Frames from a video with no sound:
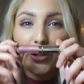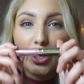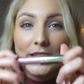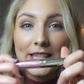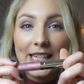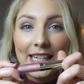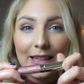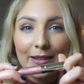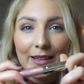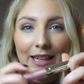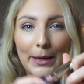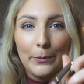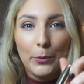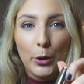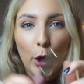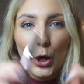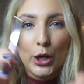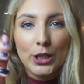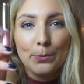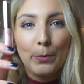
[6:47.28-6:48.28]
just a little lip
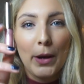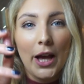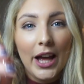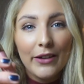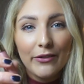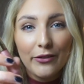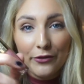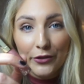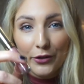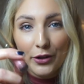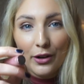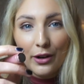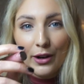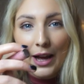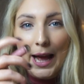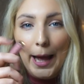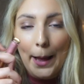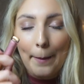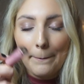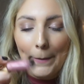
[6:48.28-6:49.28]
gloss, perfect for your
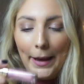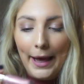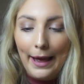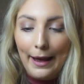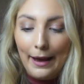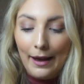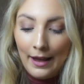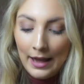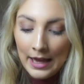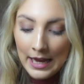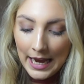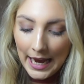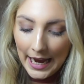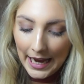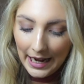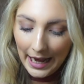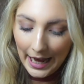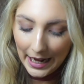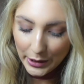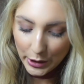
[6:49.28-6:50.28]
handbag,
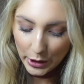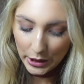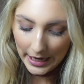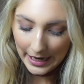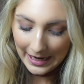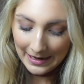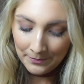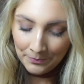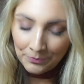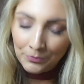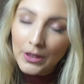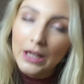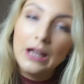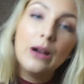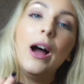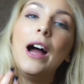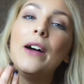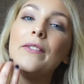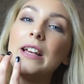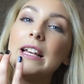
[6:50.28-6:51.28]
and actually
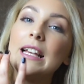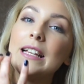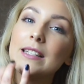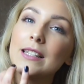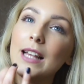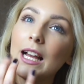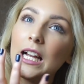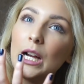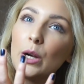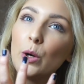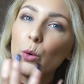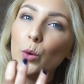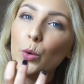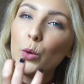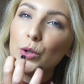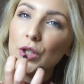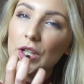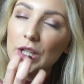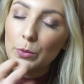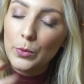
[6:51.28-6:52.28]
it's like a
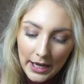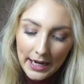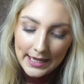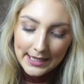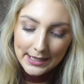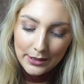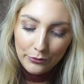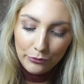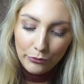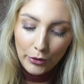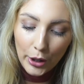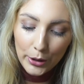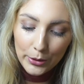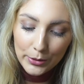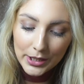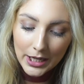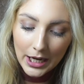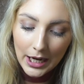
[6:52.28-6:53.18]
gorgeous pearlescent rose